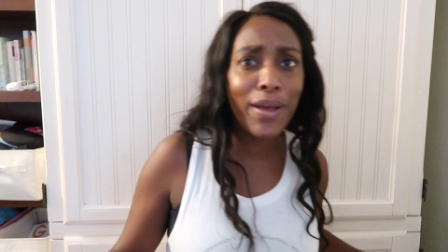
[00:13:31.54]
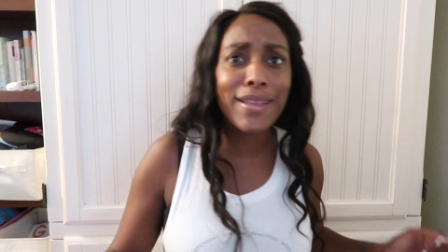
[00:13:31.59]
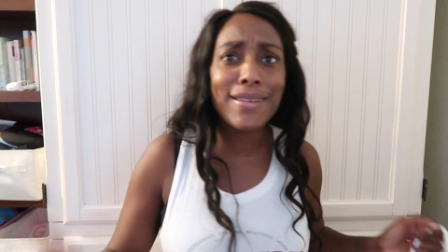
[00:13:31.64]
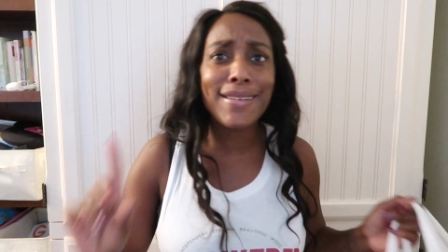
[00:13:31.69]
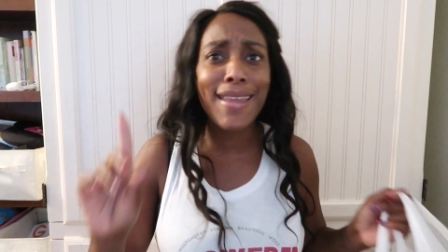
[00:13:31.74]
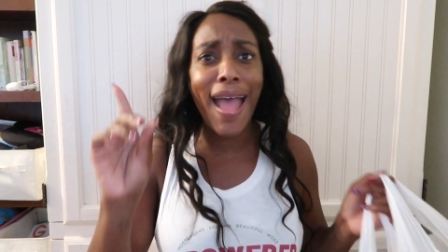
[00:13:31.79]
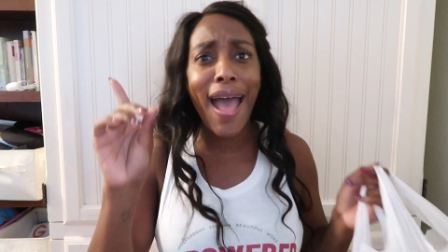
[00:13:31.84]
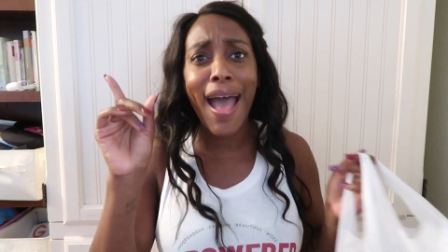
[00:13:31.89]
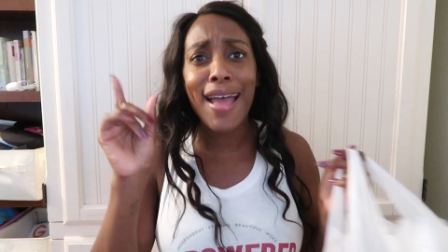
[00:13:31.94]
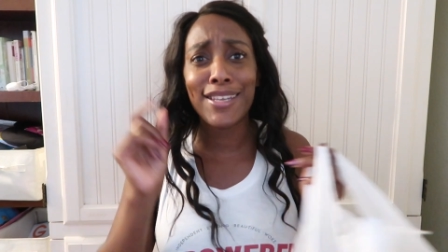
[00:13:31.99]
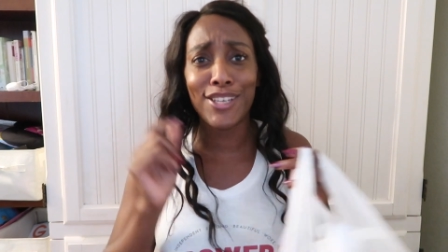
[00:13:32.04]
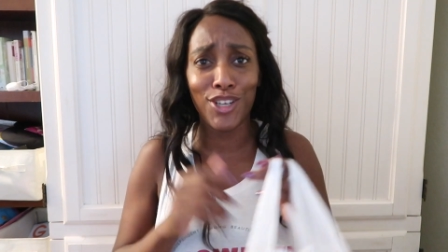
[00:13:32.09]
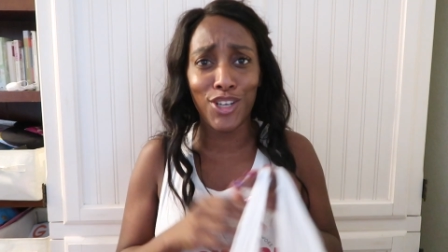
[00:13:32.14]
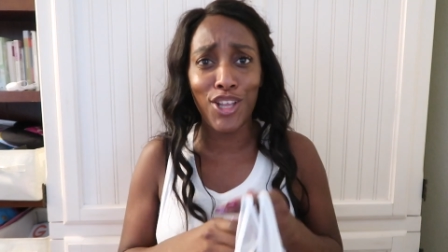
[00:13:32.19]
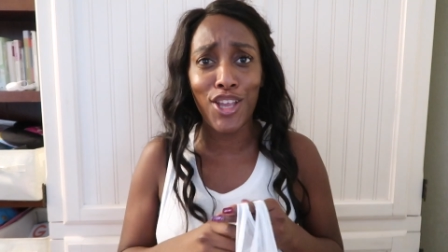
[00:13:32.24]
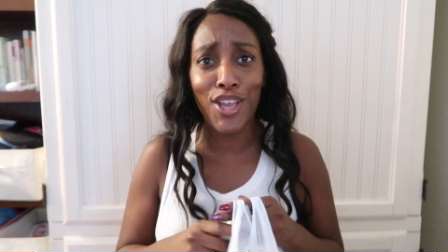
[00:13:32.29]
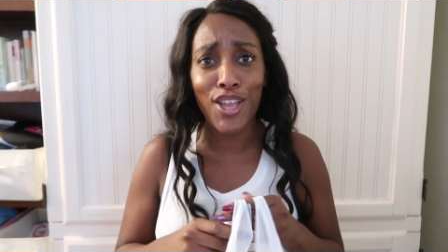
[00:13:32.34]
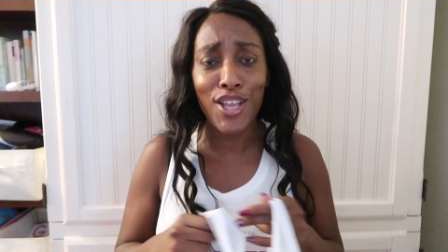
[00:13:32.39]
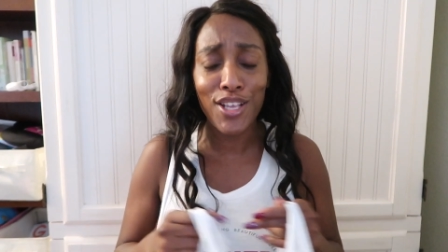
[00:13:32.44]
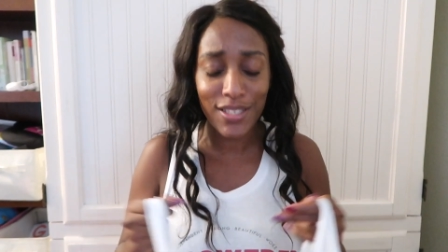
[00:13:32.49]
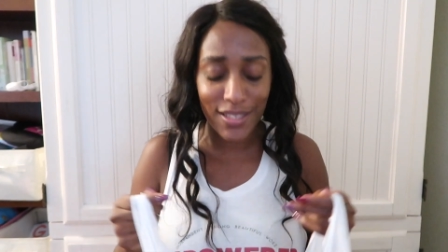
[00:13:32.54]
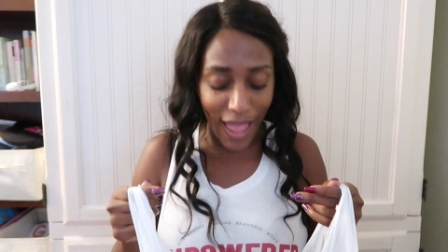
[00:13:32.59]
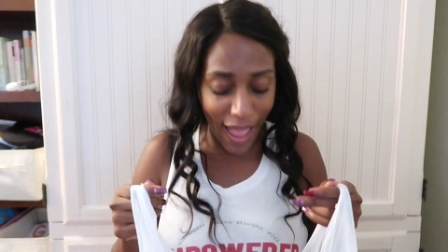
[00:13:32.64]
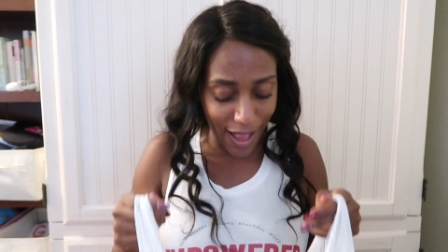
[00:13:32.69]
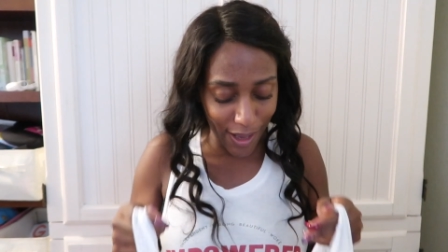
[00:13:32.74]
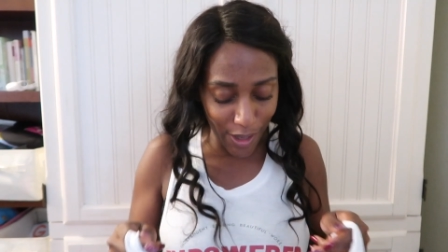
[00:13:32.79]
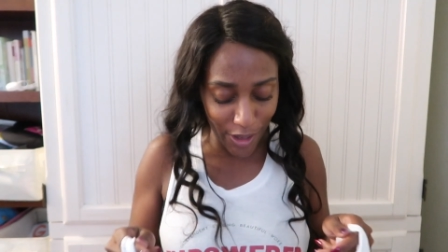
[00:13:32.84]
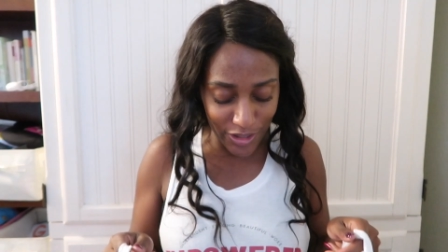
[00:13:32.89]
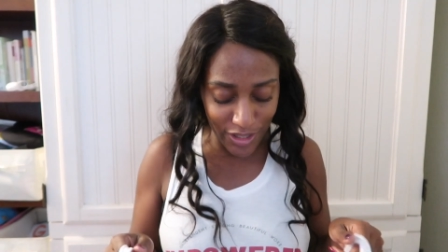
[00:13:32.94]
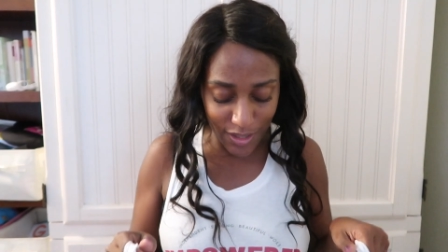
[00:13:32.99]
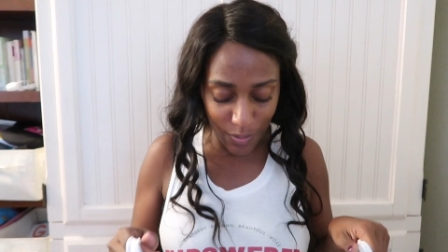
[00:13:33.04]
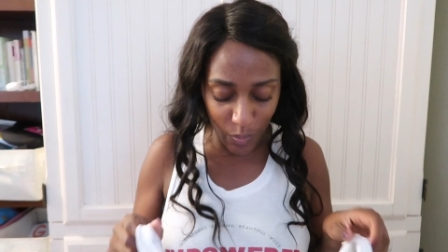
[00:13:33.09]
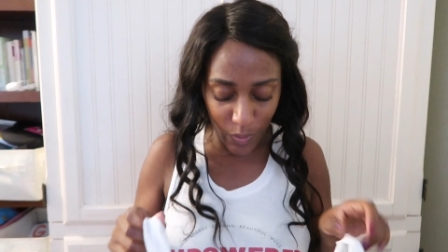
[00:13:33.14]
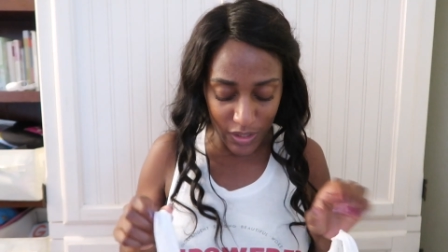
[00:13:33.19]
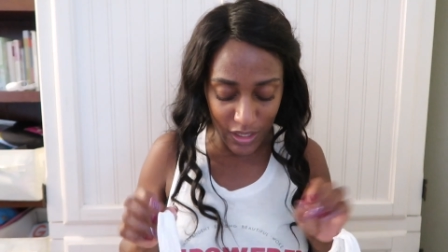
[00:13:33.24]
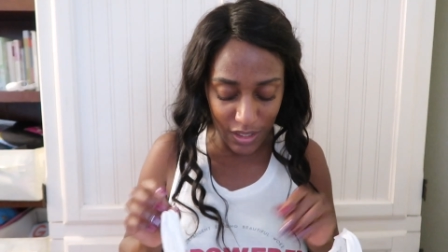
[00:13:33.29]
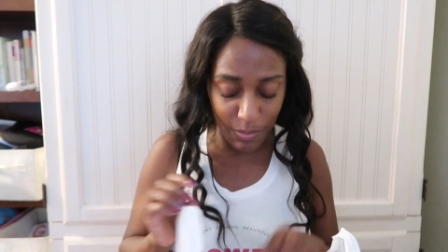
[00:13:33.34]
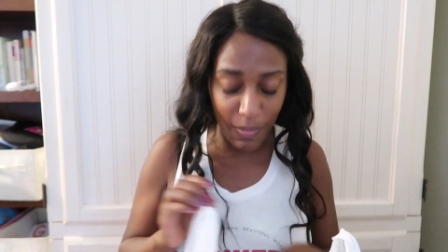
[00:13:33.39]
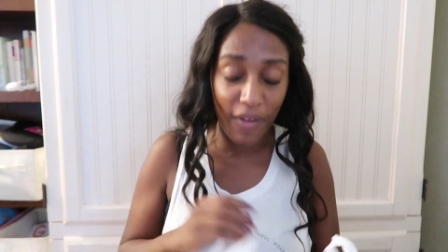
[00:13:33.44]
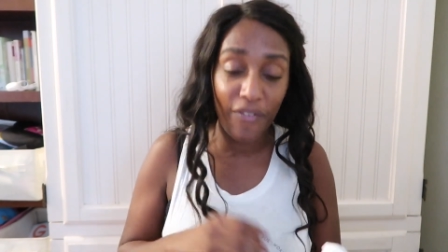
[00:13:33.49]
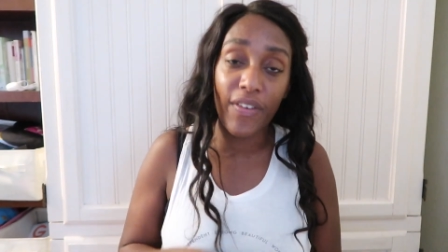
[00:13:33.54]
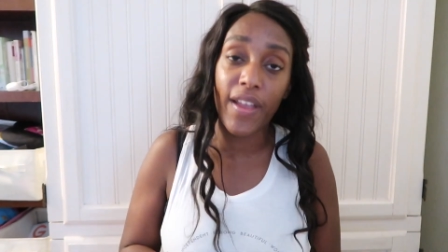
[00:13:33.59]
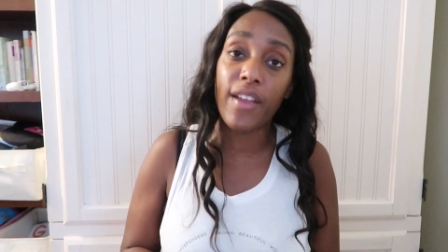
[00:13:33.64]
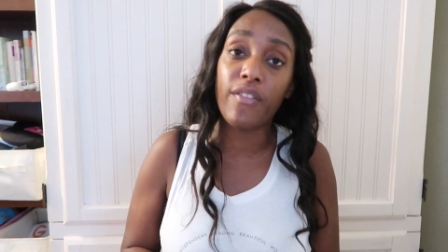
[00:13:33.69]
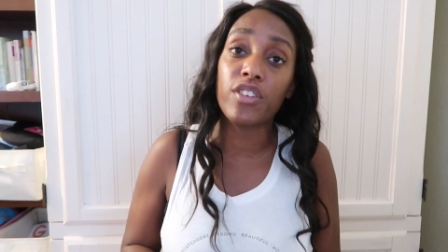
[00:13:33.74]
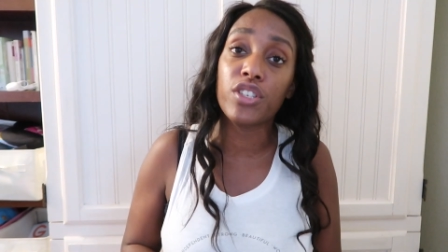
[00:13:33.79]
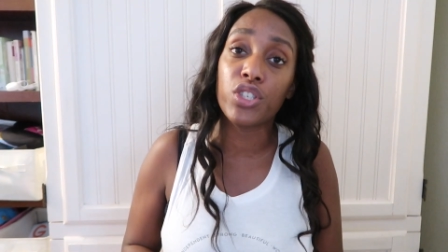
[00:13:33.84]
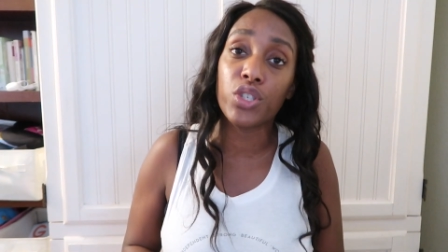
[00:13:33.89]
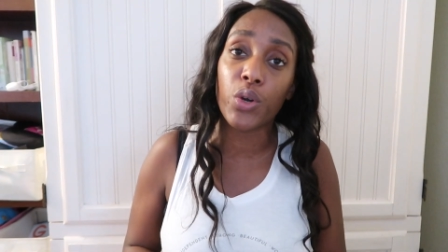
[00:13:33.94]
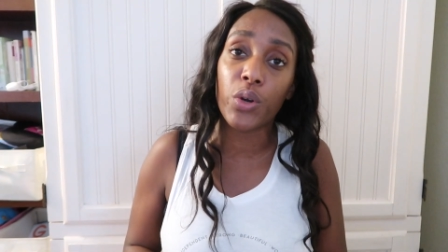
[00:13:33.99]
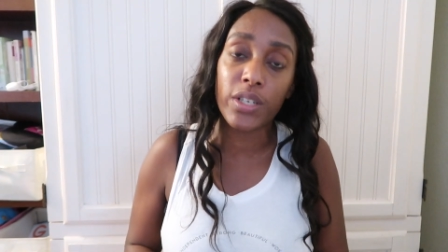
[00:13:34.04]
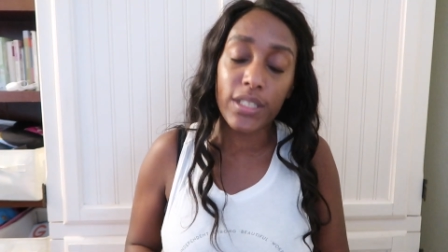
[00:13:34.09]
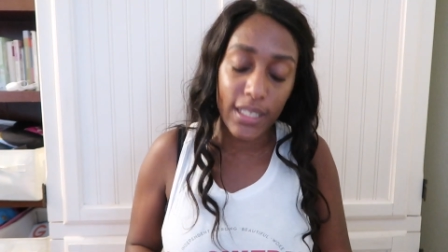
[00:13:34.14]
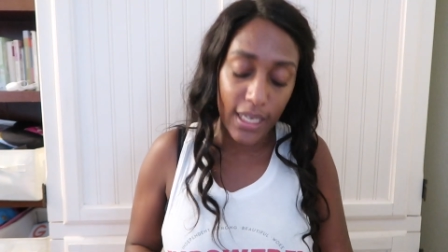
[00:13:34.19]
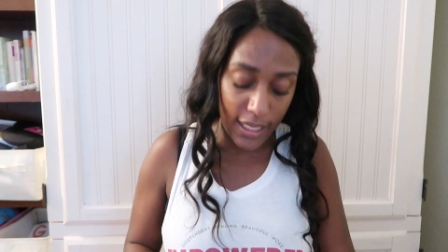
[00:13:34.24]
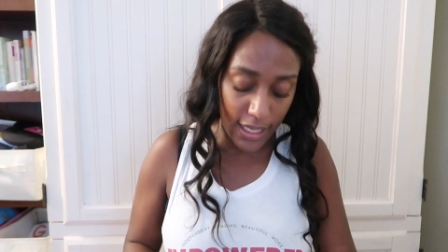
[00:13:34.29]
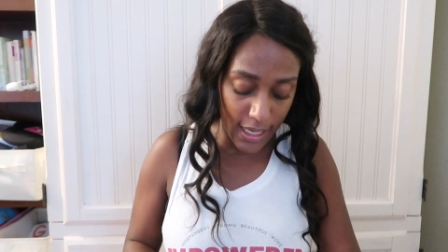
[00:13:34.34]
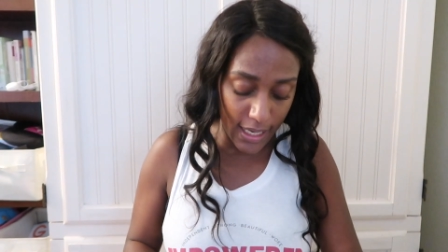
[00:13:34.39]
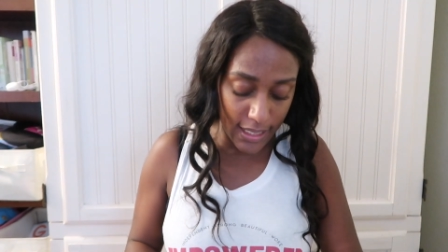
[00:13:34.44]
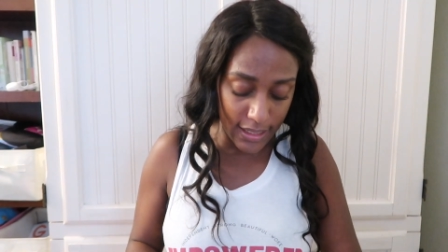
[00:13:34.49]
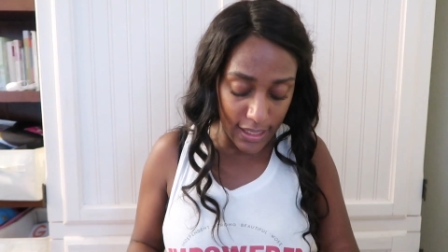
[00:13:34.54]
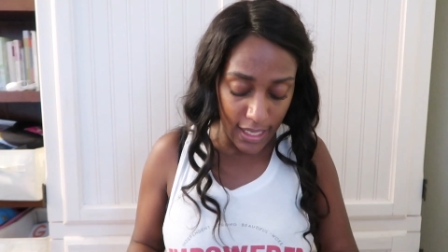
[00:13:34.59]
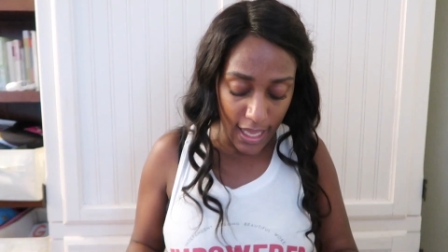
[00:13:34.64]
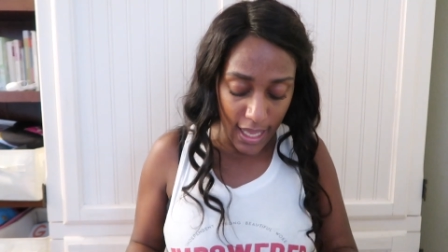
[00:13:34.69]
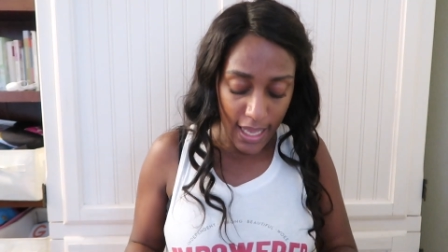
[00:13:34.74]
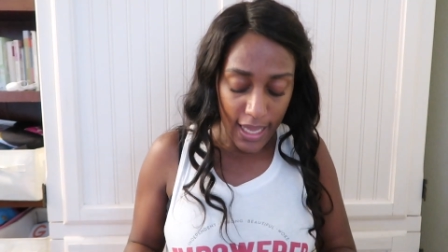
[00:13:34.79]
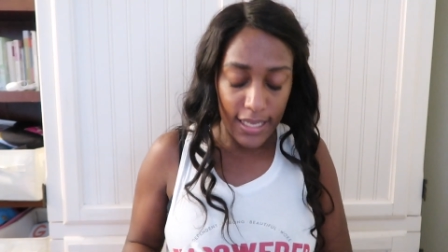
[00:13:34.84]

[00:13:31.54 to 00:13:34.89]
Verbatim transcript: but not least, I go to, went to my favorite store, DD's.